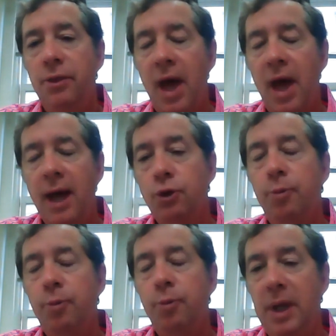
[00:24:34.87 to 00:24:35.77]
that
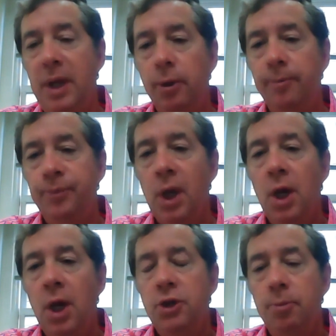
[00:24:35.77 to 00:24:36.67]
group of people
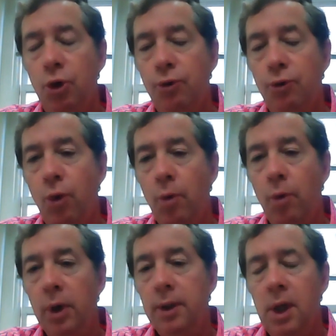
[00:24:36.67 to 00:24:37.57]
to move
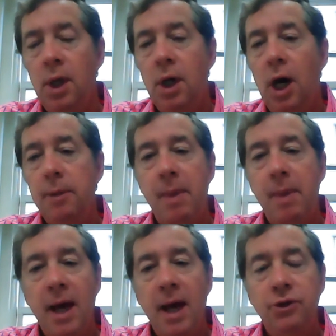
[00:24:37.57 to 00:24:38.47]
forward on a
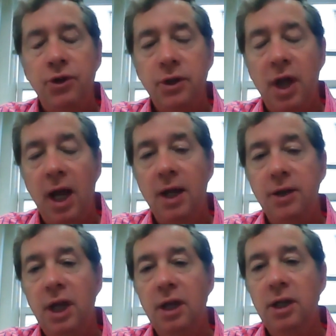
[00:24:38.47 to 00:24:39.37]
matter such
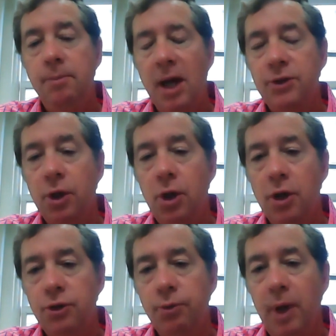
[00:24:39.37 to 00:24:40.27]
as ending mass
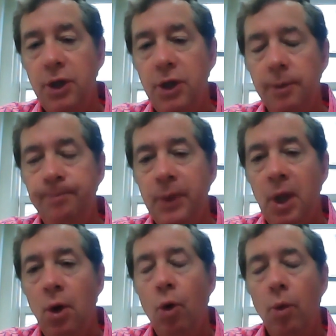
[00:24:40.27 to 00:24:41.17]
incarceration
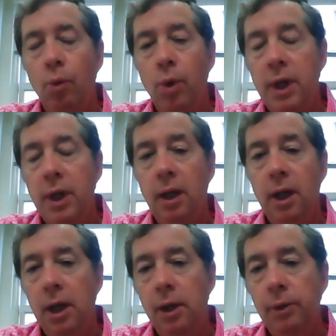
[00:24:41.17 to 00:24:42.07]
or working in
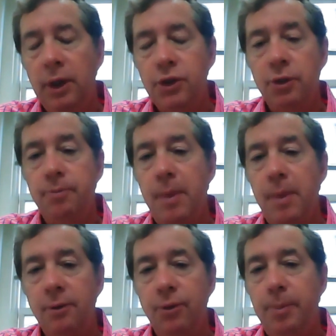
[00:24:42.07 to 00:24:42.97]
an interreligious
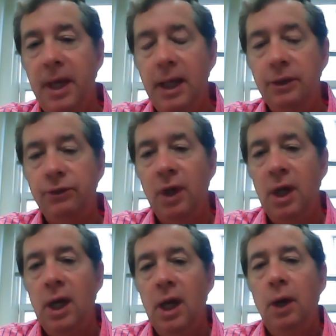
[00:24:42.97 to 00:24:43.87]
manner for peace,
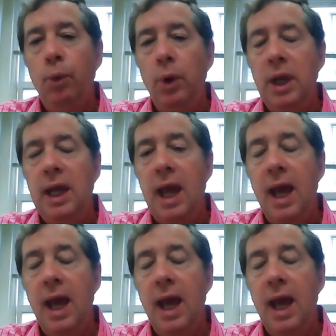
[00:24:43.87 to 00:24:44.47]
we